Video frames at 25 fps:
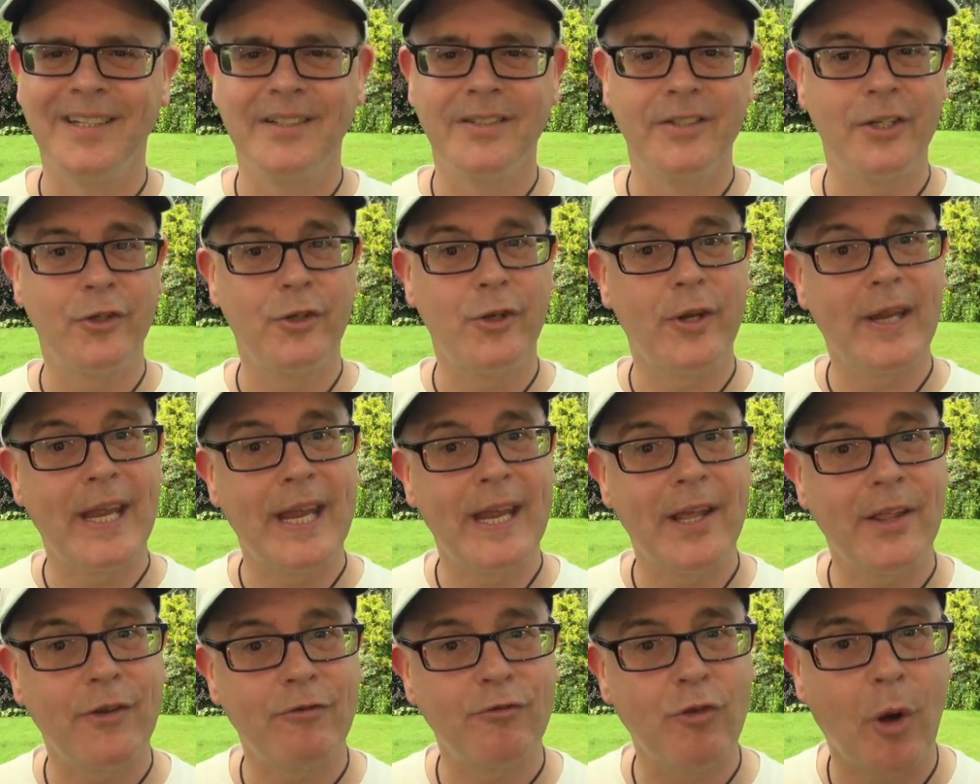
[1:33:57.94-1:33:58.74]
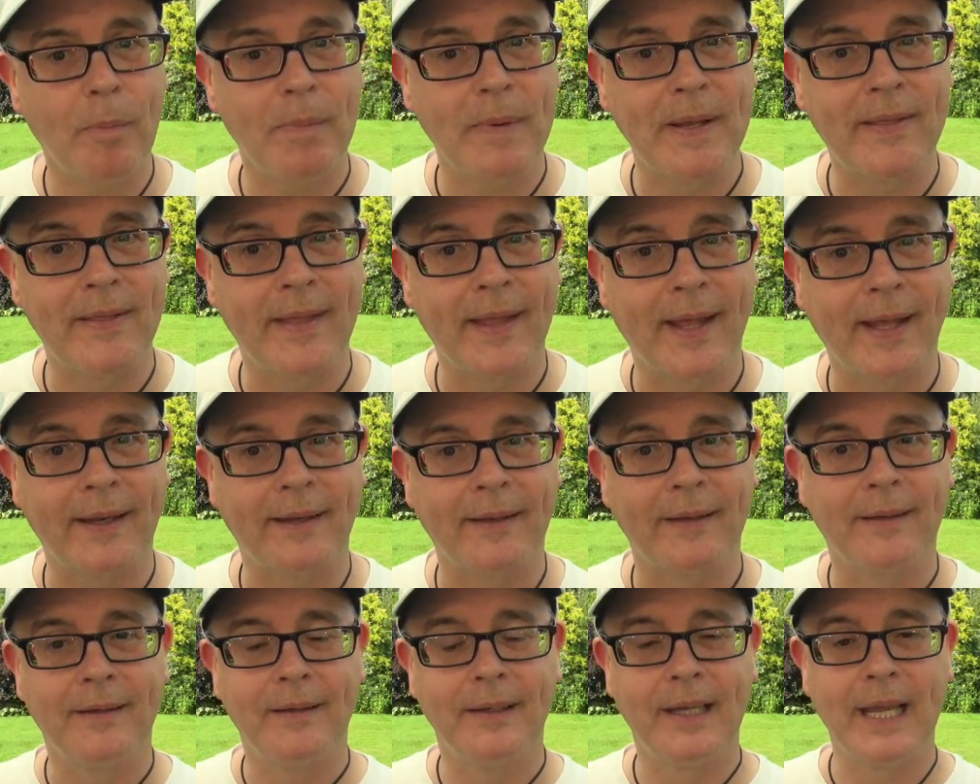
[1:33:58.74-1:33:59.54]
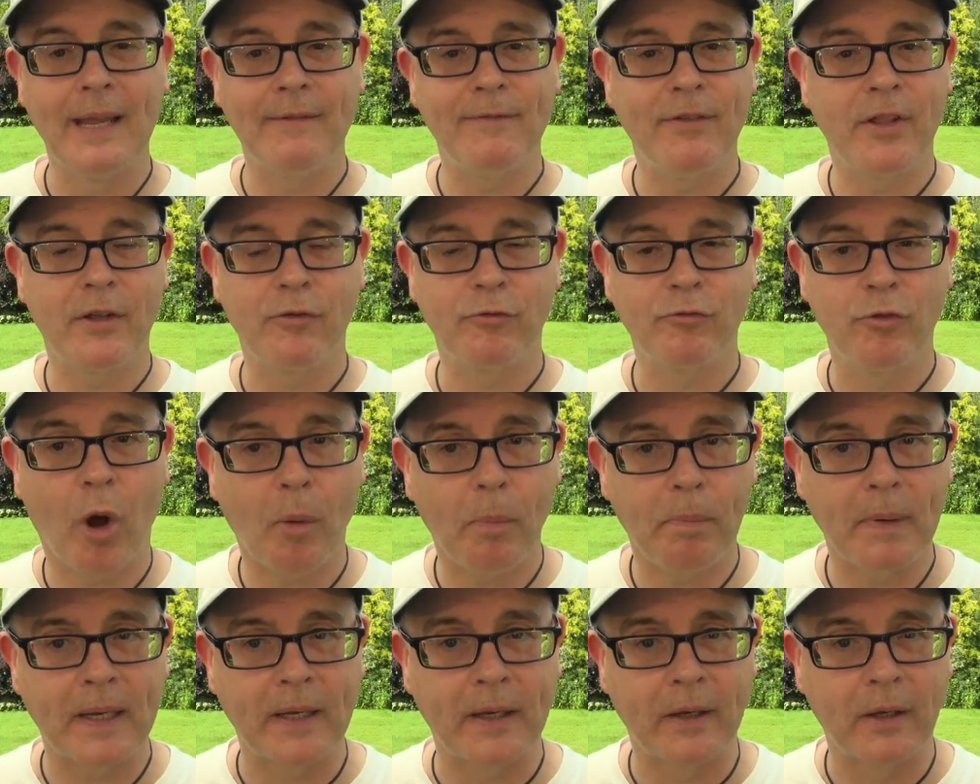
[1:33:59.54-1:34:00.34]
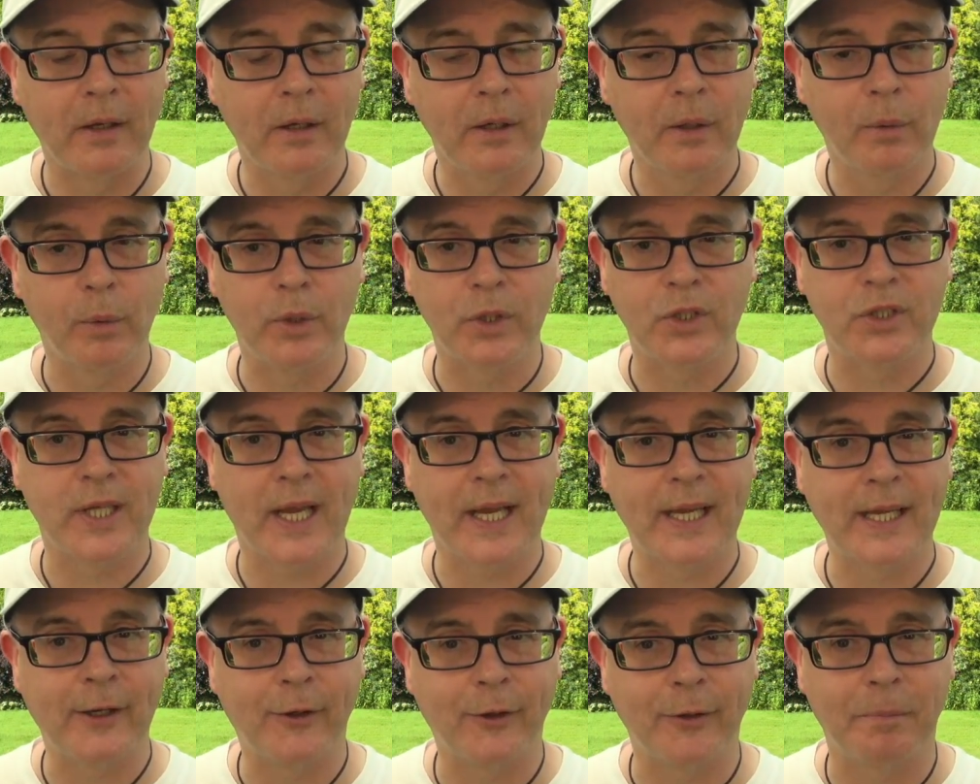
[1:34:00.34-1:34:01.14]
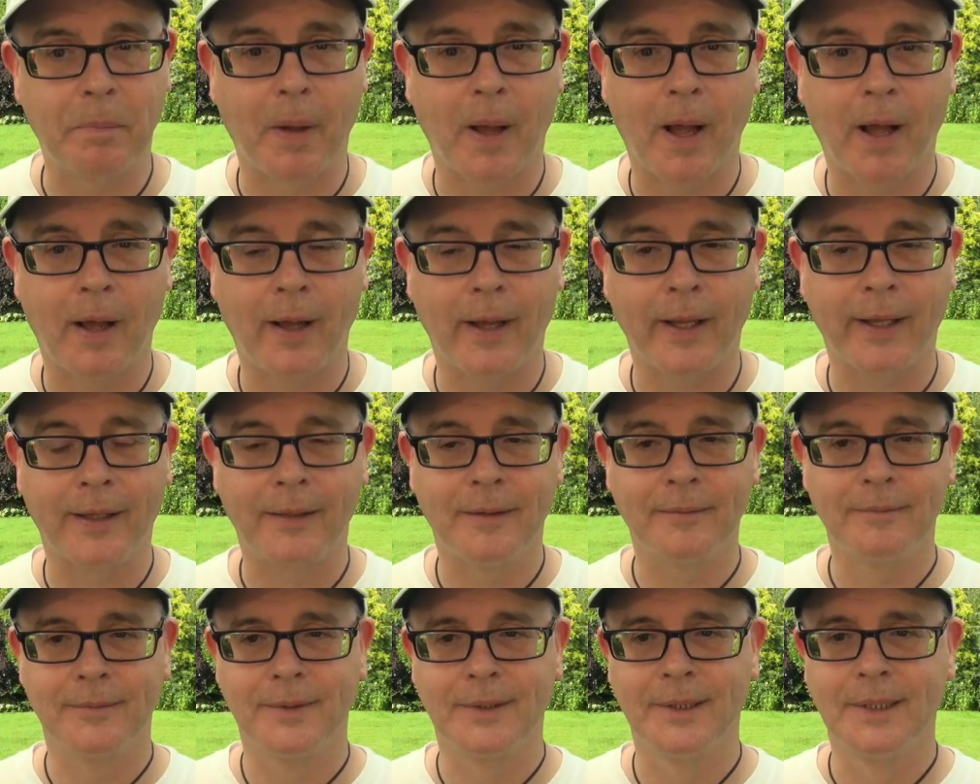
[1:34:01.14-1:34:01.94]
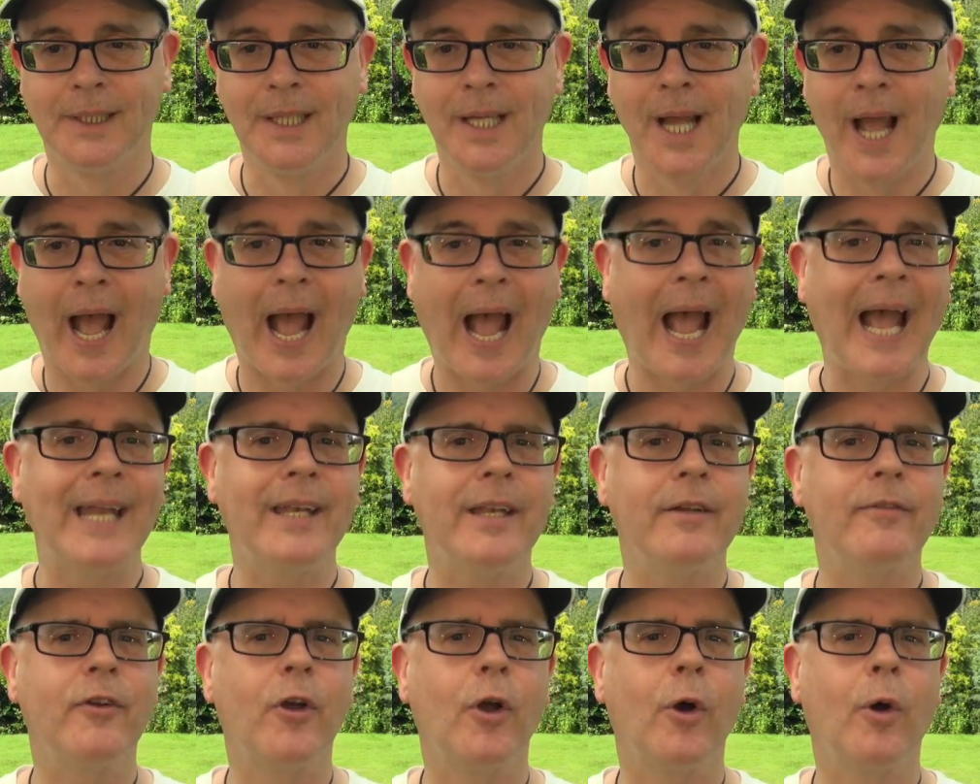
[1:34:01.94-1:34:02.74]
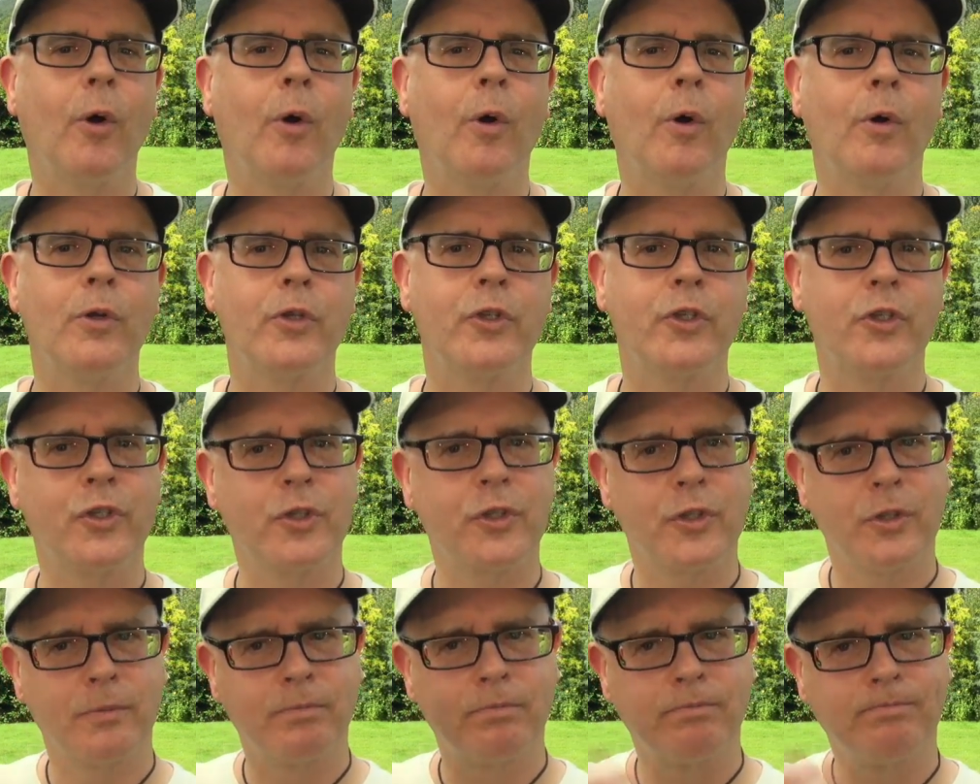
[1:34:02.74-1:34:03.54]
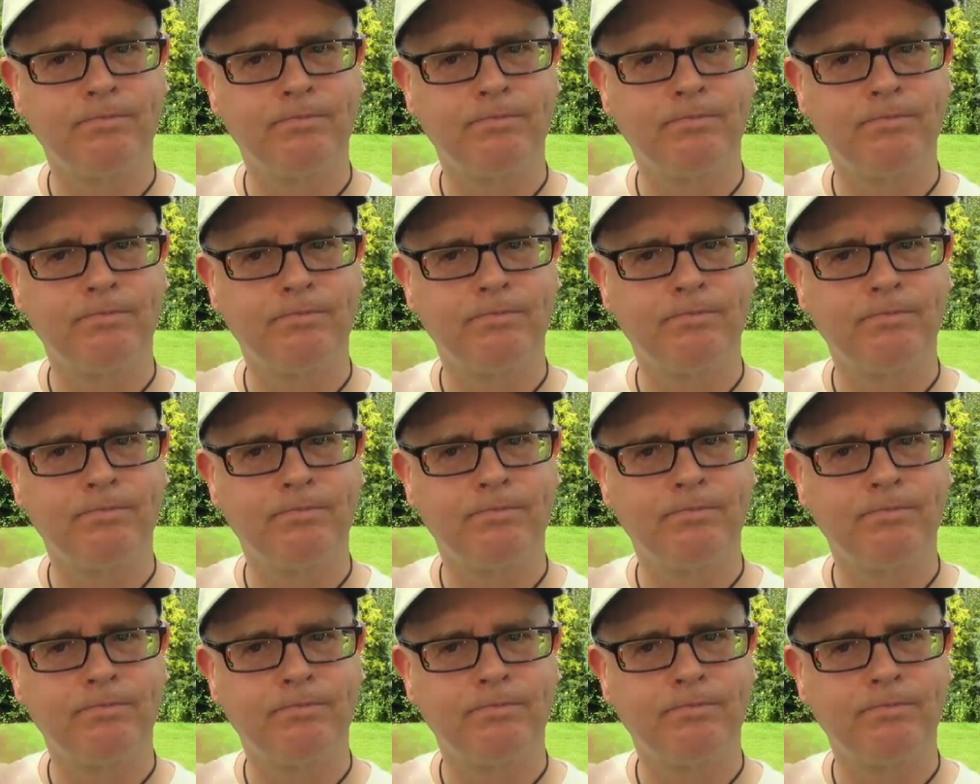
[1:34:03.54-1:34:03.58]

Did you hear the robin then? Even the robin was saying goodbye. And of course,